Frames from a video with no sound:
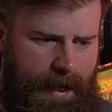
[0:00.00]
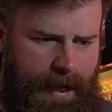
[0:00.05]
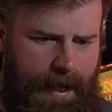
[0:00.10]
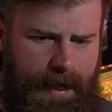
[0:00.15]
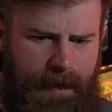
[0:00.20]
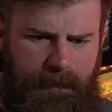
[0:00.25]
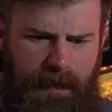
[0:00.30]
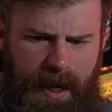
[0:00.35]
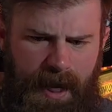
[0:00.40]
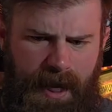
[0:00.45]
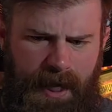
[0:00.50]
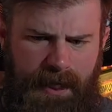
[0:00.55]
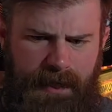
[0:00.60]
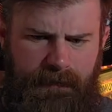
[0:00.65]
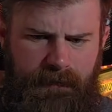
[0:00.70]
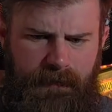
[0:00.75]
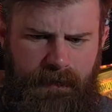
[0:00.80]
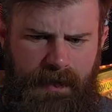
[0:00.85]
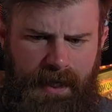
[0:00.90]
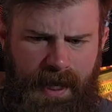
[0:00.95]

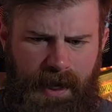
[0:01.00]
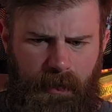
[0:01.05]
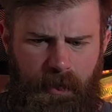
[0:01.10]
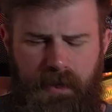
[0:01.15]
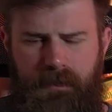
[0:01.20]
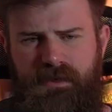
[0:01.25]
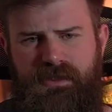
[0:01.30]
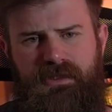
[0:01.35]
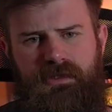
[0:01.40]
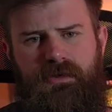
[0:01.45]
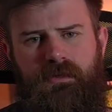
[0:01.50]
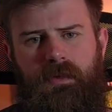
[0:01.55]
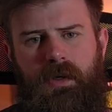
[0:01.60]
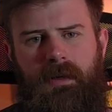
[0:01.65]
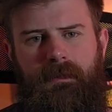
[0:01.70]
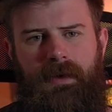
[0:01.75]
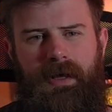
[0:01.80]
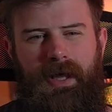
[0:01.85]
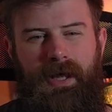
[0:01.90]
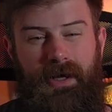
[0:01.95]
I'm now in a position
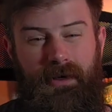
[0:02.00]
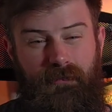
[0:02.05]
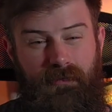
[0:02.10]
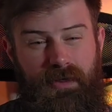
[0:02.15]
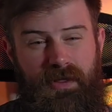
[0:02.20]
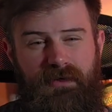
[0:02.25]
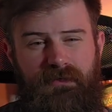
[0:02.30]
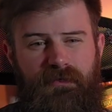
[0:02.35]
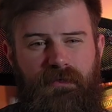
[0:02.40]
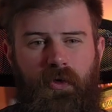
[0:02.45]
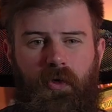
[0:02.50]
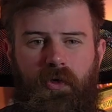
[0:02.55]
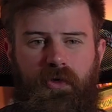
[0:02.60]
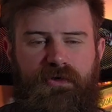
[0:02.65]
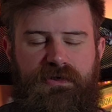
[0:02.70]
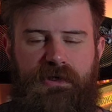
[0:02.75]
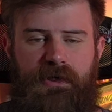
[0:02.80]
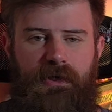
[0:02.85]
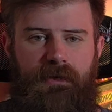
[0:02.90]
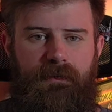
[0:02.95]
whereby I can really
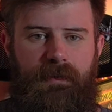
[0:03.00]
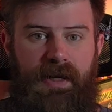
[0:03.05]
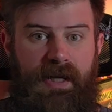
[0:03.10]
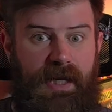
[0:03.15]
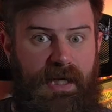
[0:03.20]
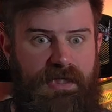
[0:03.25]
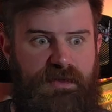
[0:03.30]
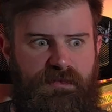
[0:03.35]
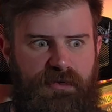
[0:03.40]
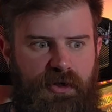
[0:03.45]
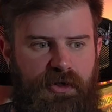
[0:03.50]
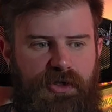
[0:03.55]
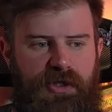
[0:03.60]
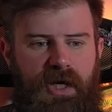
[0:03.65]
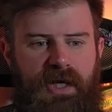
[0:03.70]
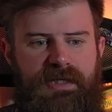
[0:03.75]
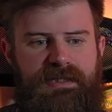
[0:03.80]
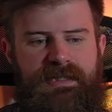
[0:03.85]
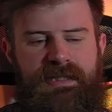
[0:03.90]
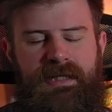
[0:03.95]
focus on my next
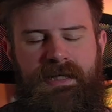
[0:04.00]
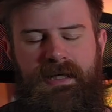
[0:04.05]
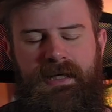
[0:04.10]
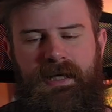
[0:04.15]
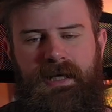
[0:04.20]
project.